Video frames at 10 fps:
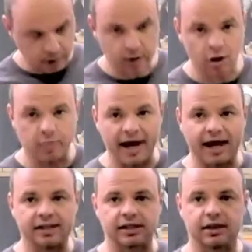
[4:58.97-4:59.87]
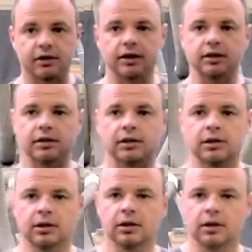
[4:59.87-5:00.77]
Nomad series.
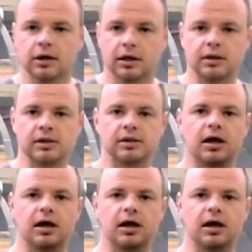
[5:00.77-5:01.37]
And this is